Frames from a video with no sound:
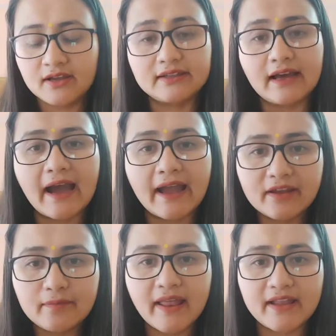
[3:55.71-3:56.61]
The
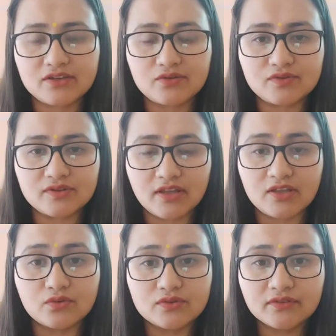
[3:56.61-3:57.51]
higher plateaus, they
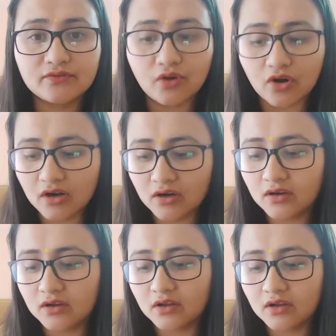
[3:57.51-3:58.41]
use it for
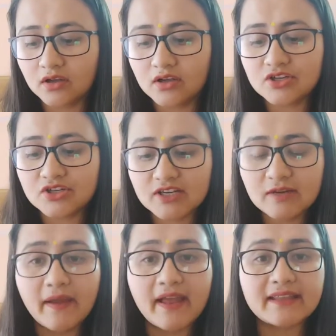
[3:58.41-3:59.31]

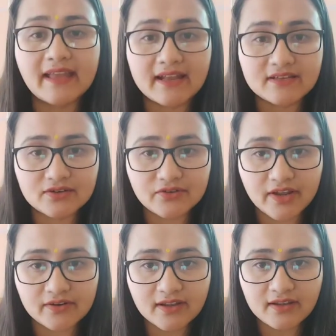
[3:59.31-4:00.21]
sheep and cattle
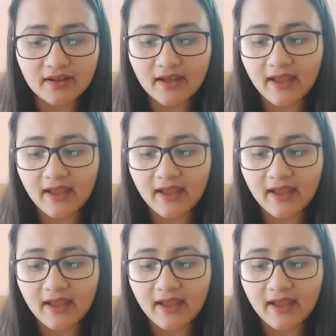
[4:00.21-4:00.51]
rearing,